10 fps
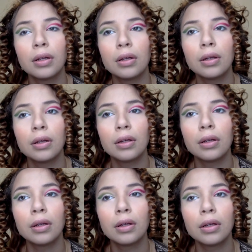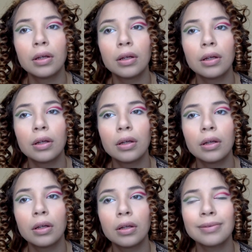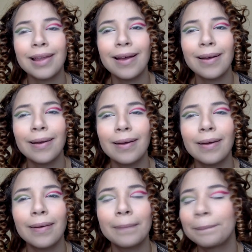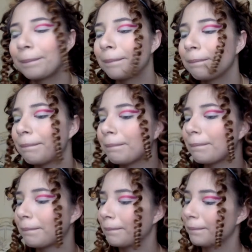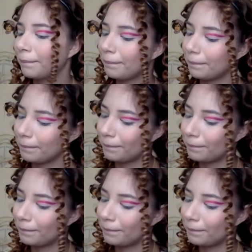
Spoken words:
No one is speaking in this clip.